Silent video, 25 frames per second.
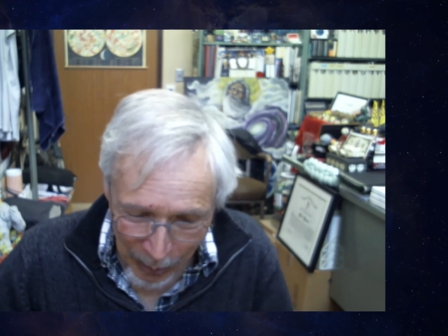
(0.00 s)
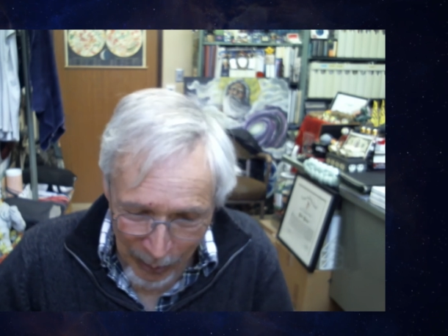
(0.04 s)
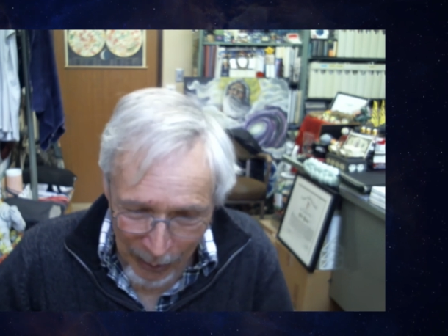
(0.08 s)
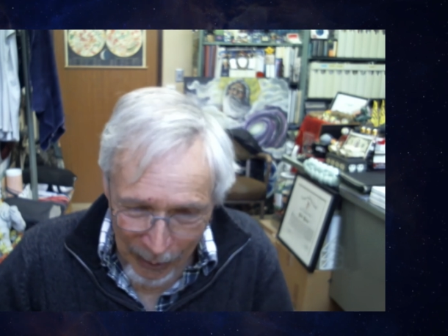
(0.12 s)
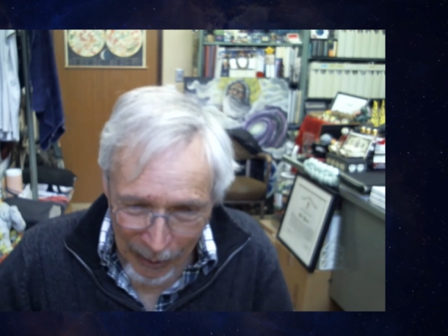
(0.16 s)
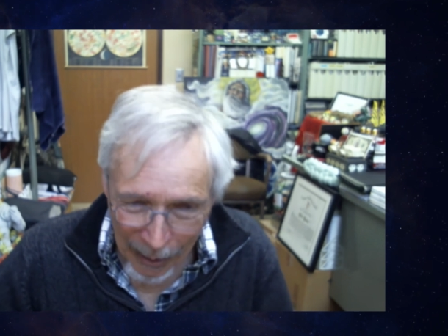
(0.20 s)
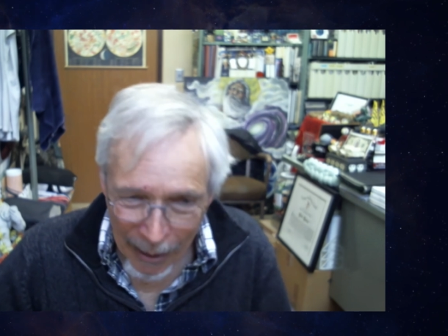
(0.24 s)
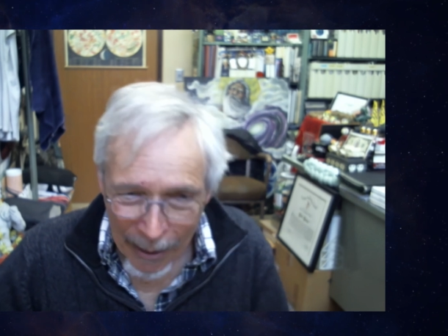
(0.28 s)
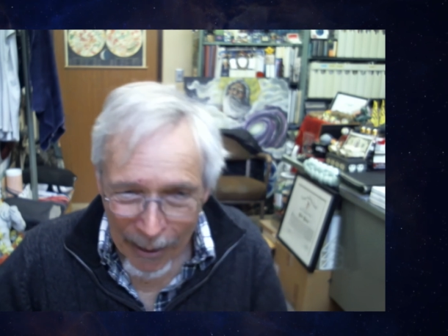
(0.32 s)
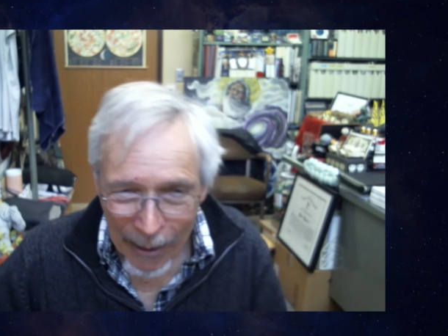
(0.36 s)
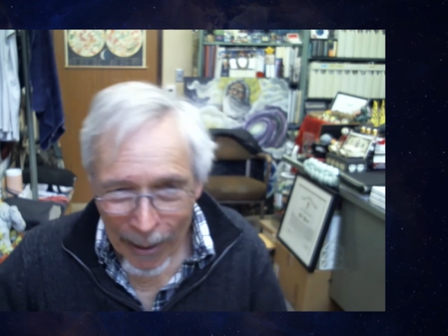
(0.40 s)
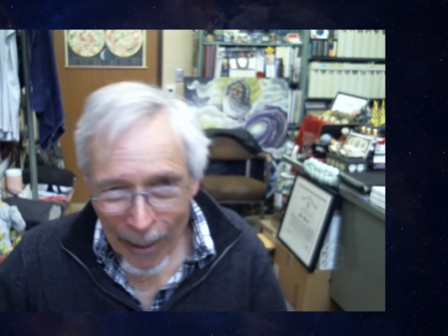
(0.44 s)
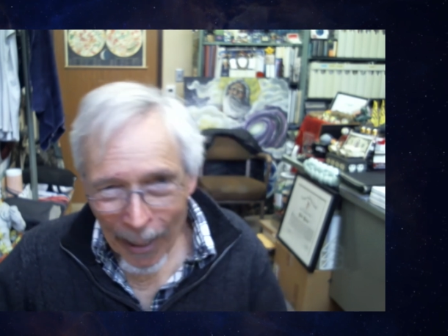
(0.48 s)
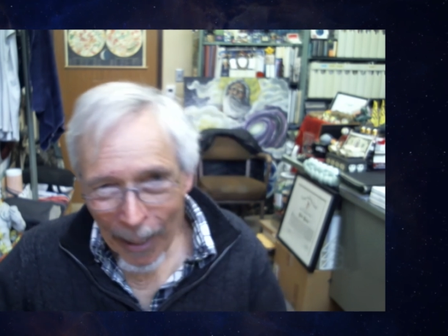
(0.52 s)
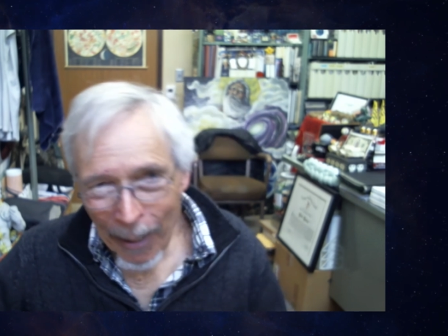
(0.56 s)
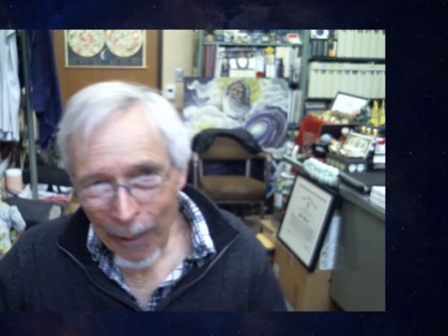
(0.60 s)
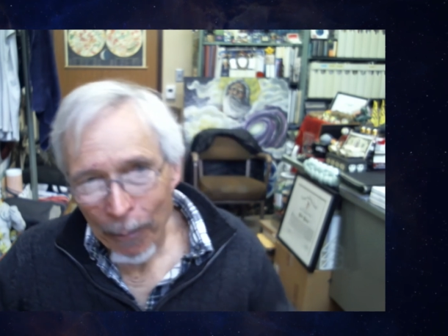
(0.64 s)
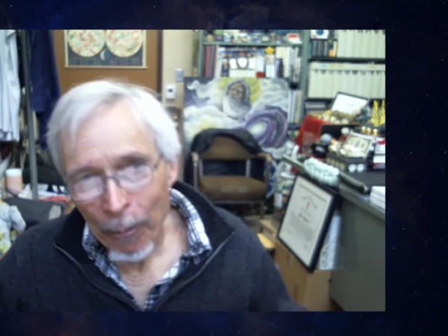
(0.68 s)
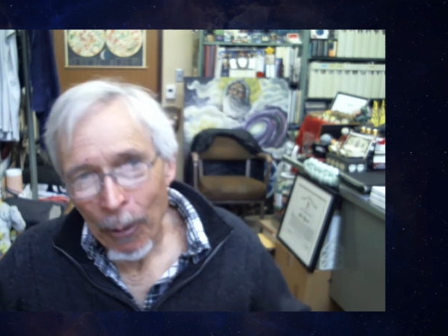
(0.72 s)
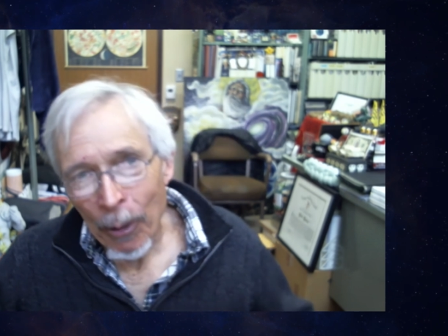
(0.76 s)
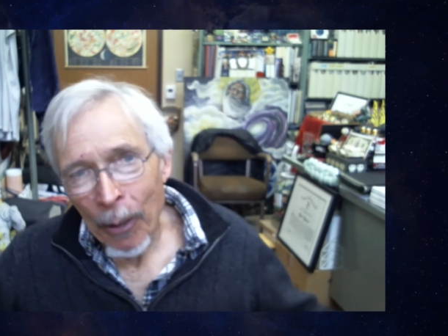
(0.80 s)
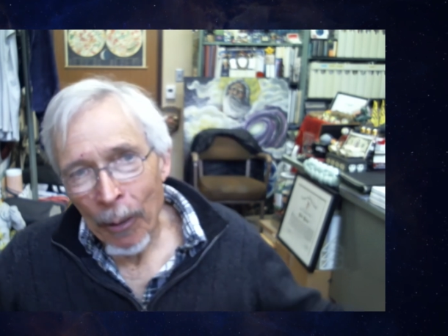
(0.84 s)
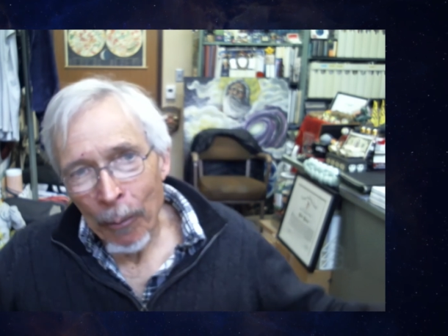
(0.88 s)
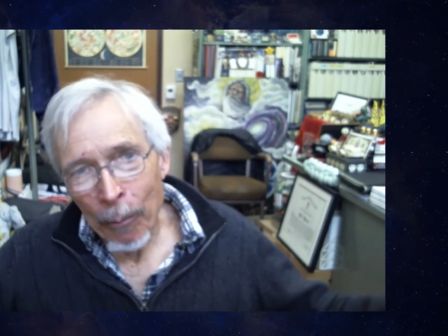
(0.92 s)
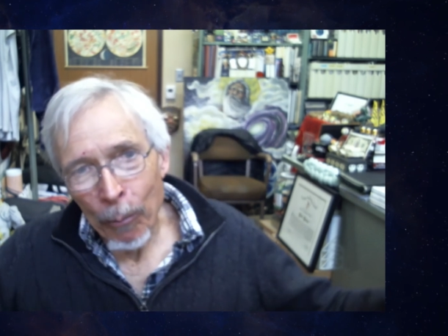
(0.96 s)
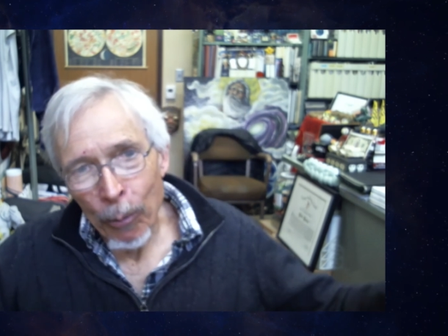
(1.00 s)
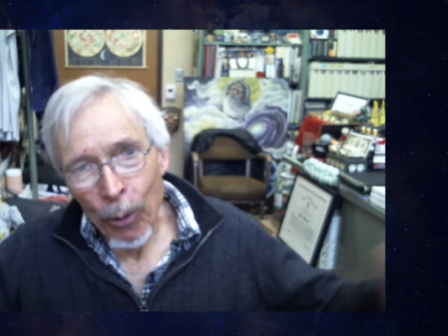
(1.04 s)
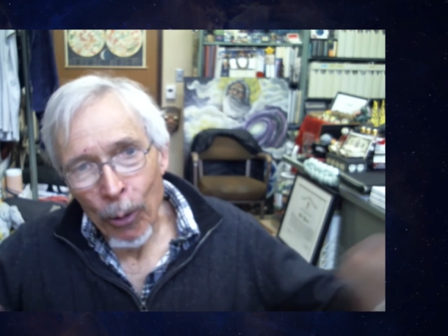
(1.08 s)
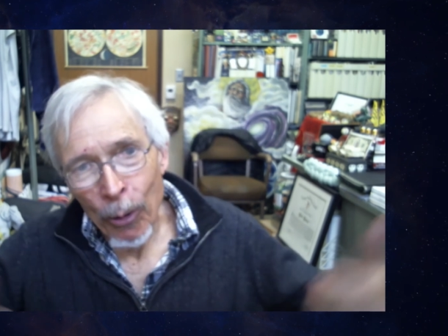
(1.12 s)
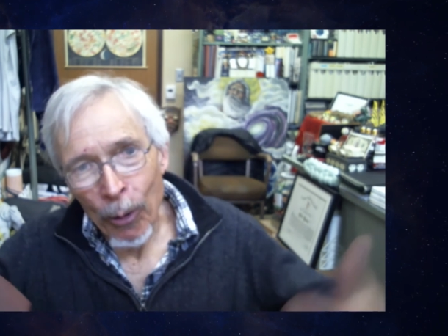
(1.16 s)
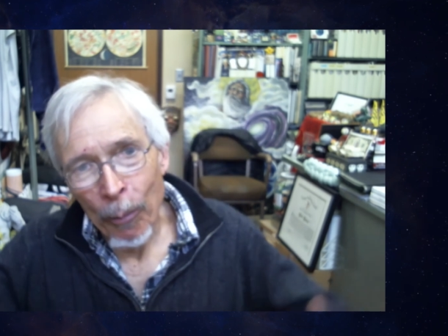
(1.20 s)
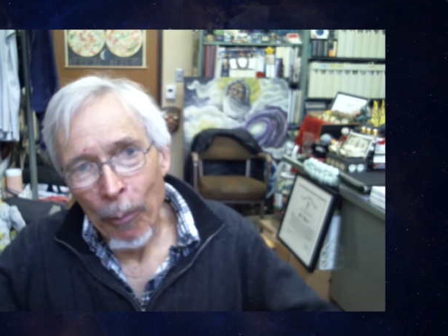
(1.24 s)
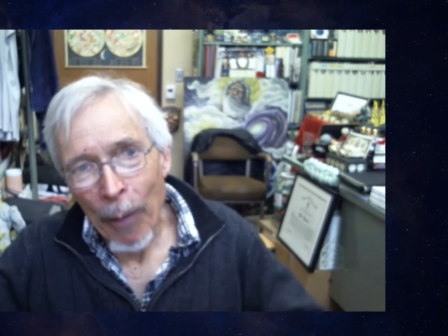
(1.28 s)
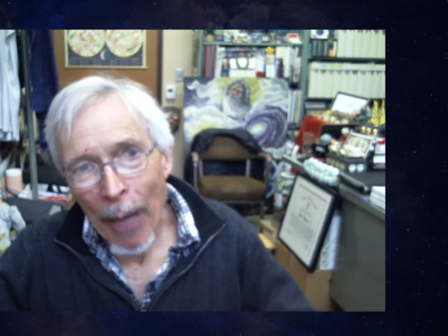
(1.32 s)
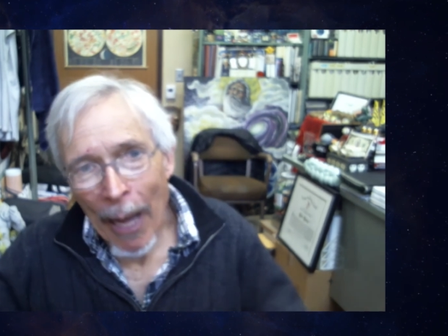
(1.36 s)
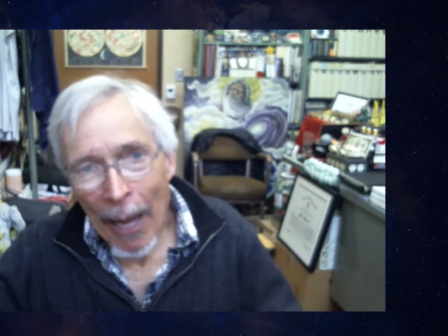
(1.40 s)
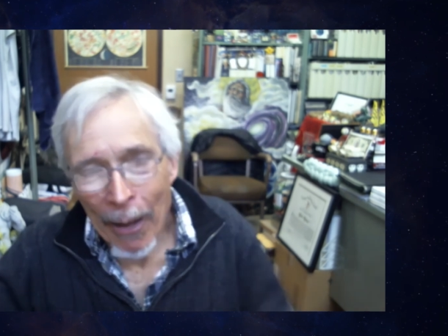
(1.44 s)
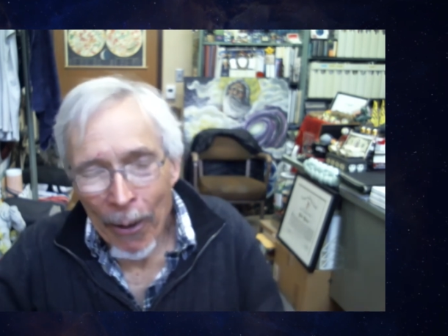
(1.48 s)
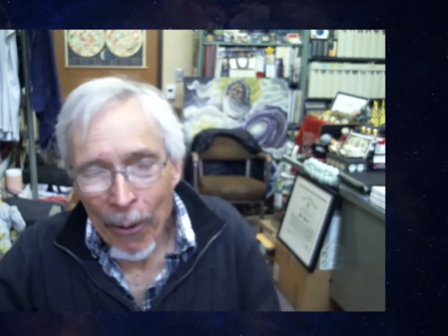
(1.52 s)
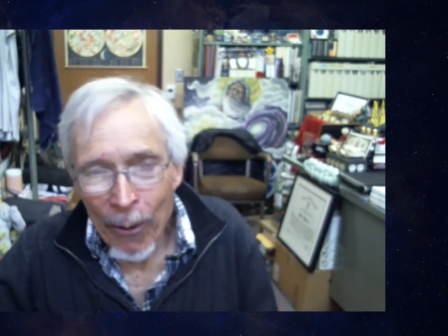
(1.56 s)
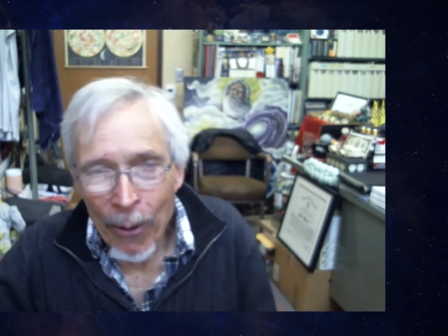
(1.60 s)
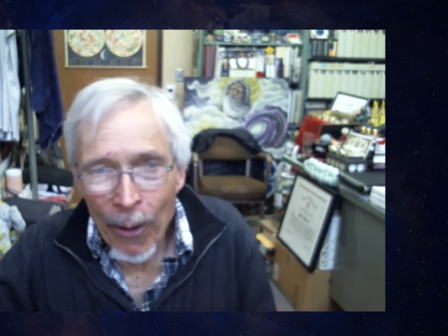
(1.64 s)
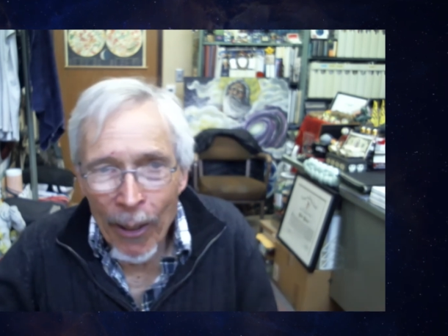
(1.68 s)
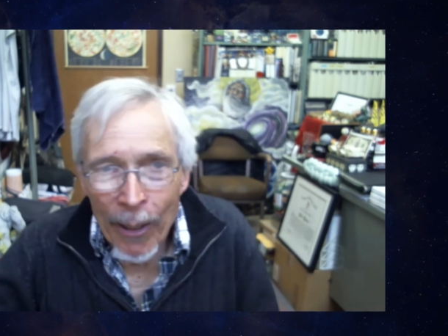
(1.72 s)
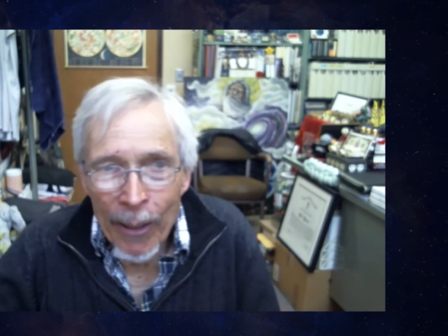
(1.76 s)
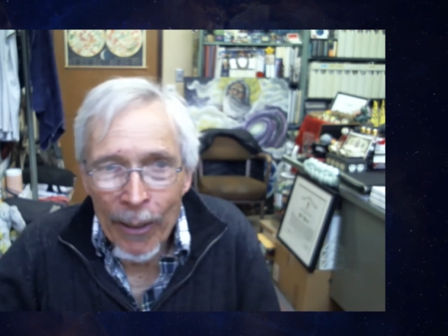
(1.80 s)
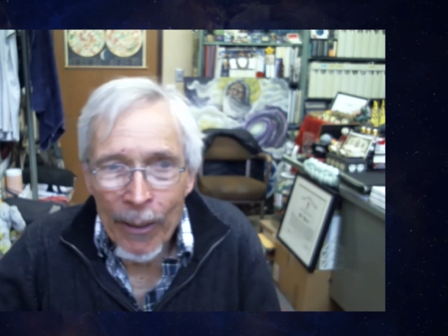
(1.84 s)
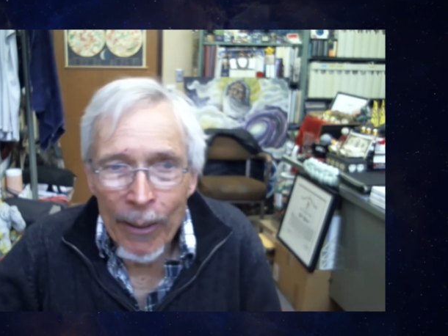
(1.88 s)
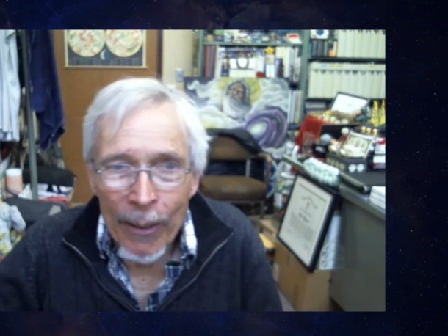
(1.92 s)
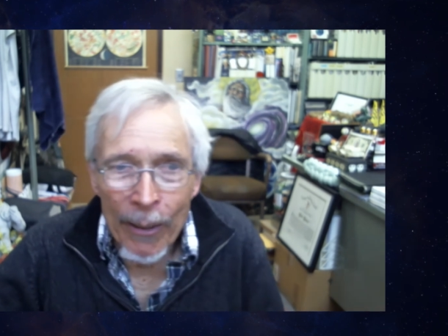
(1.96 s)
and then they'd pull matter
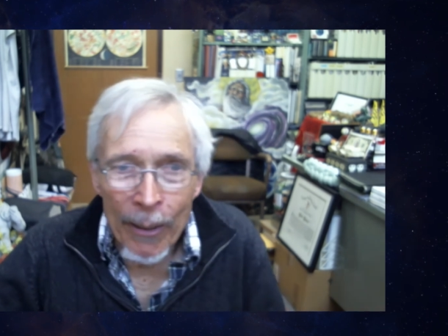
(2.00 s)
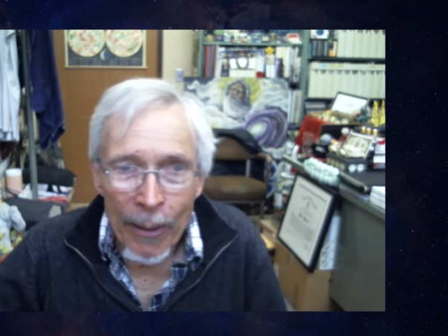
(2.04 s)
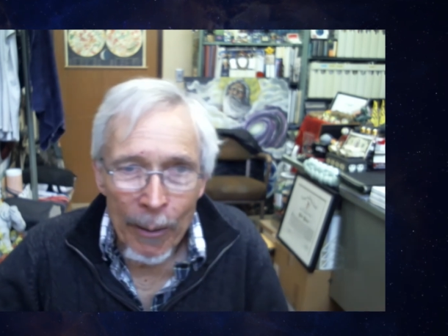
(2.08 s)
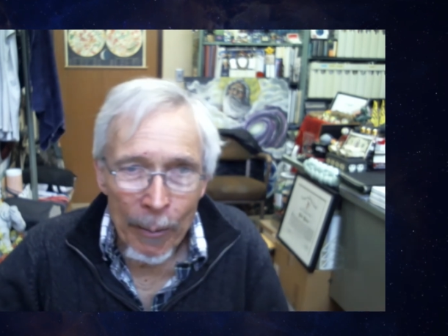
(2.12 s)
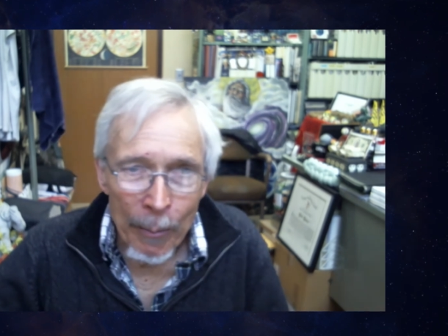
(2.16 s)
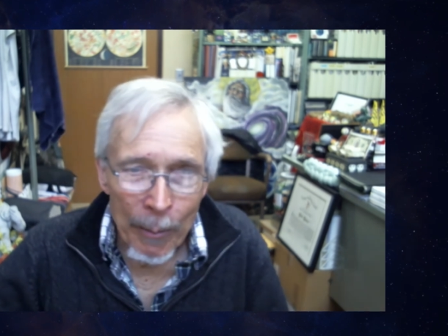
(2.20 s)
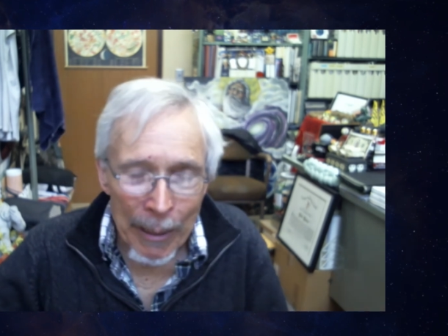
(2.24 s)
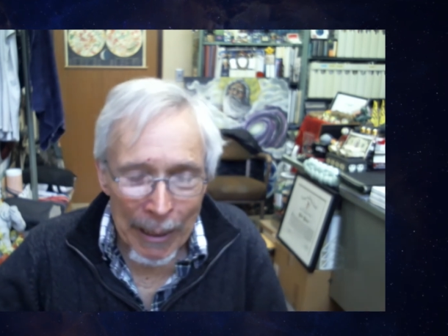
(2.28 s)
onto them,